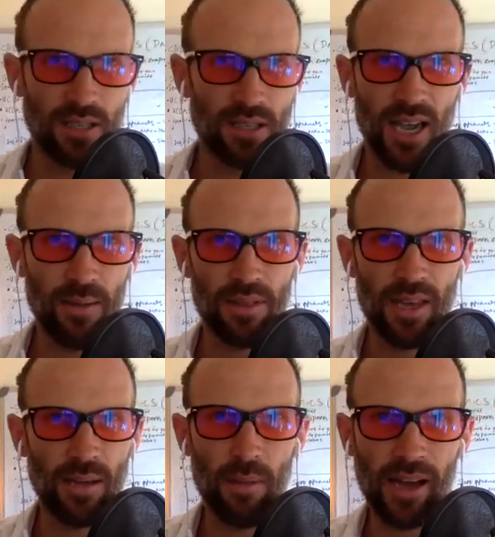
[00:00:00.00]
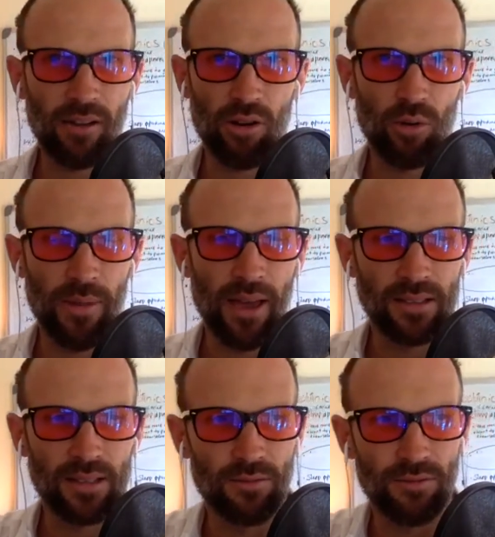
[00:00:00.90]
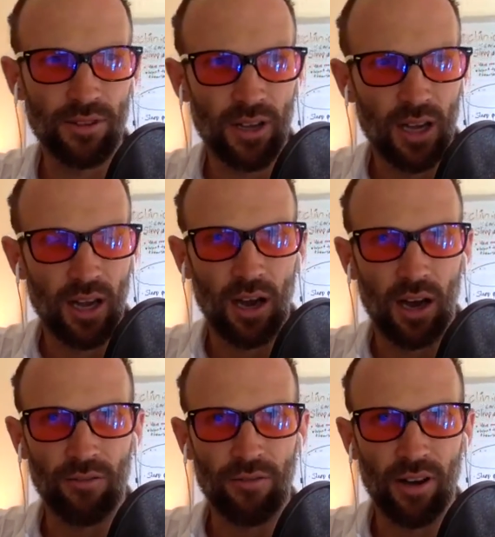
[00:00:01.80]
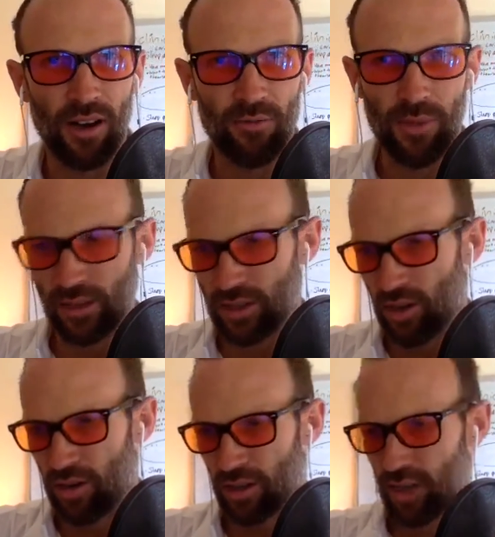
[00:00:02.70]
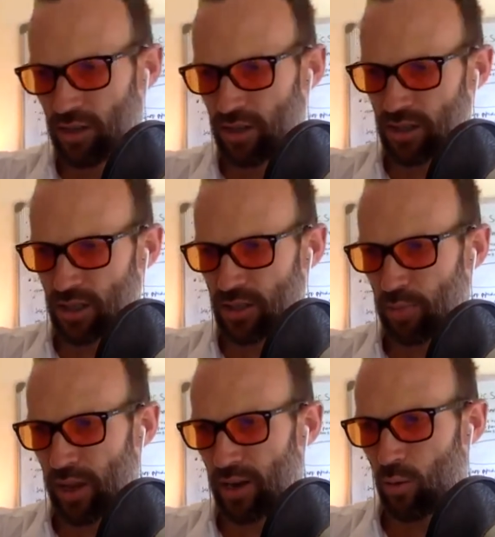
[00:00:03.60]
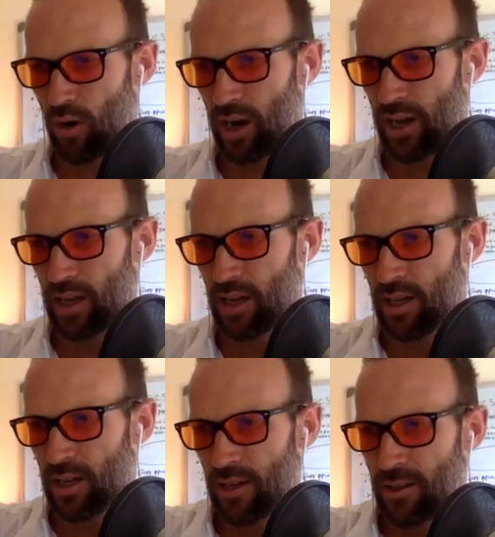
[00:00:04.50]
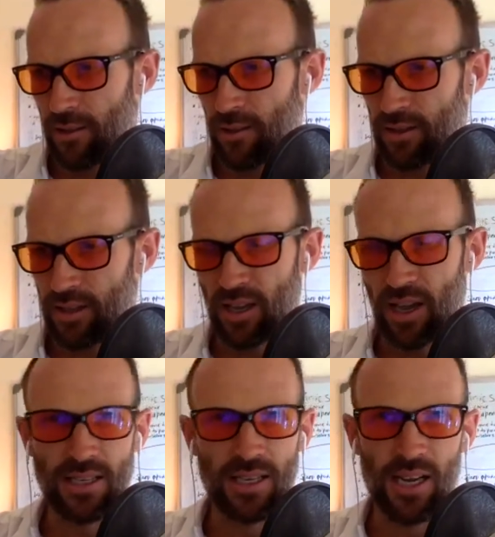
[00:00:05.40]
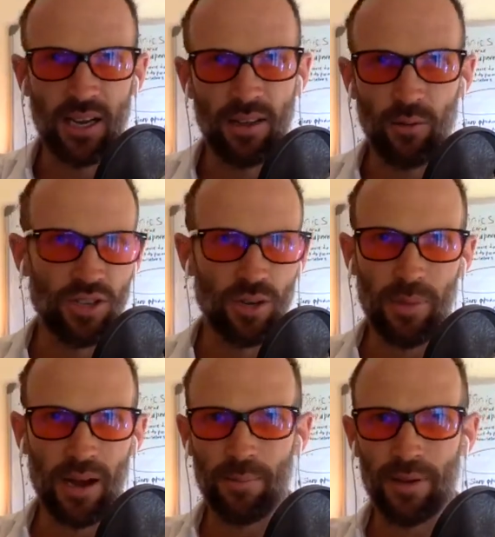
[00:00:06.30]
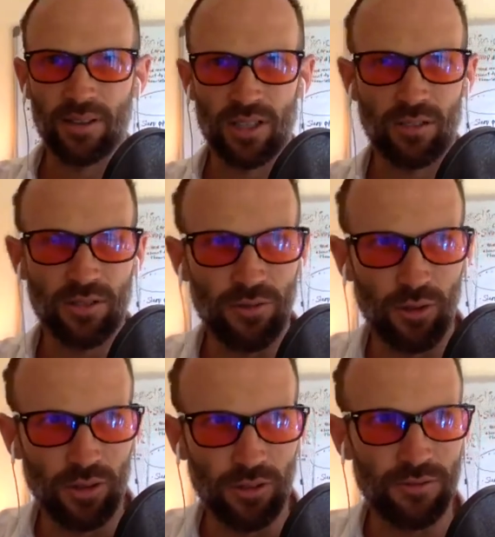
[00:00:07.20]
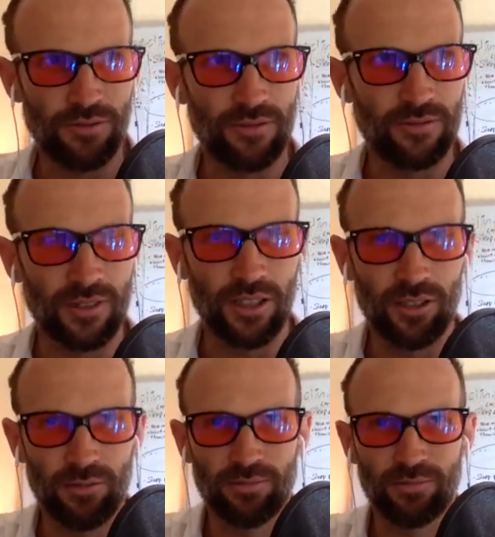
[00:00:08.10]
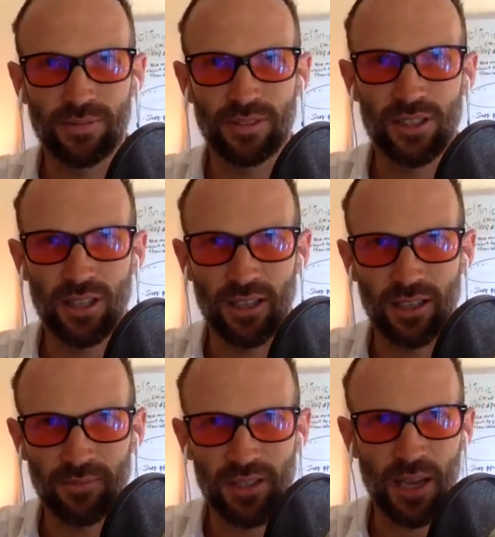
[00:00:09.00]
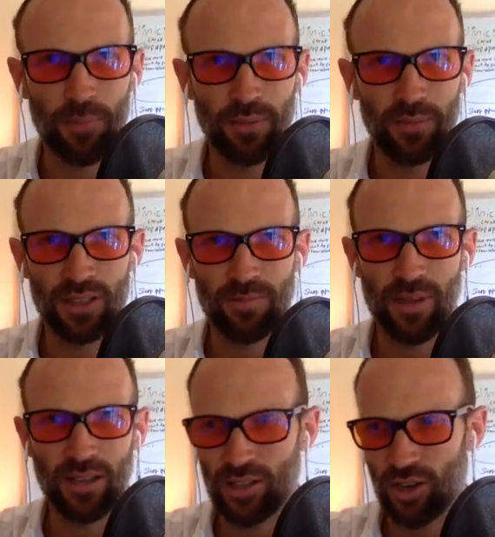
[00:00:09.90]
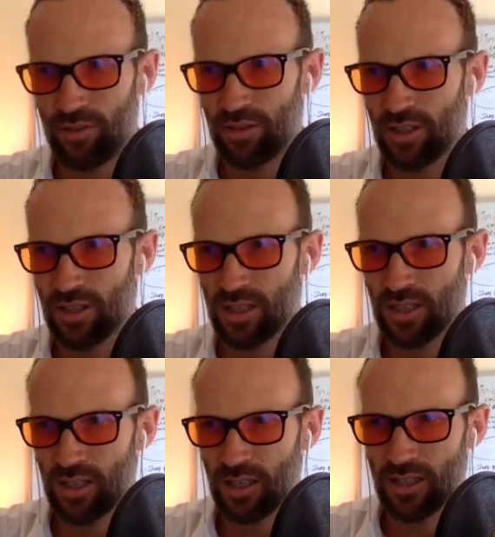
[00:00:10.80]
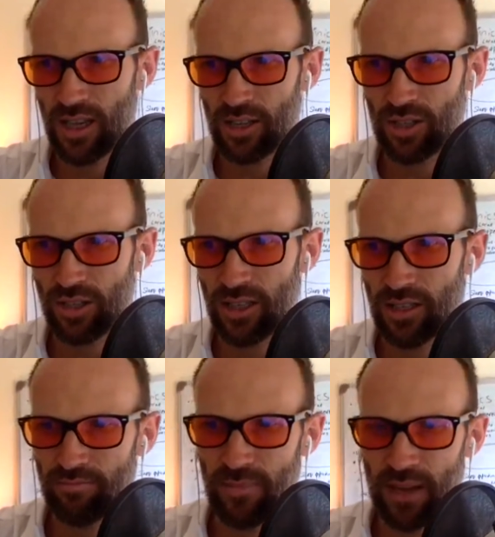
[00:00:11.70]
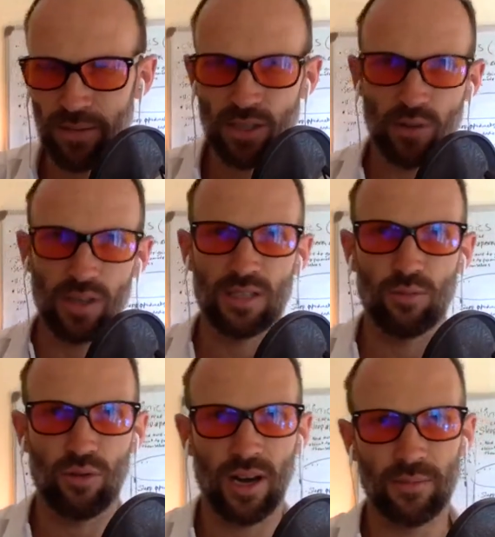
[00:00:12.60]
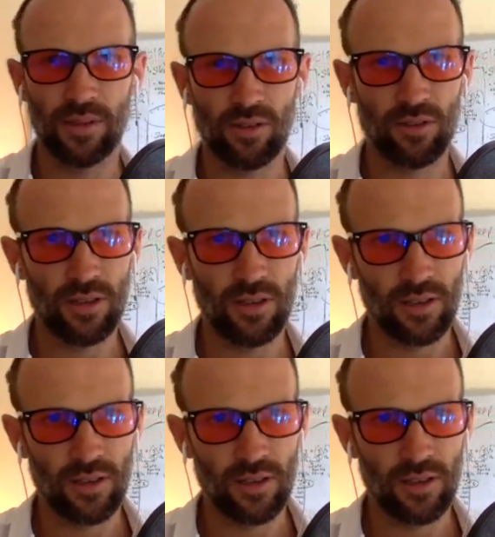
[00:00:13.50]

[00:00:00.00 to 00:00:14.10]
the same thing micro amounts of, of, uh, of melatonin. Can you just explain why this idea that we should pump ourselves full of, you know, um, supplement melatonin is is actually maybe doing us more harm than good?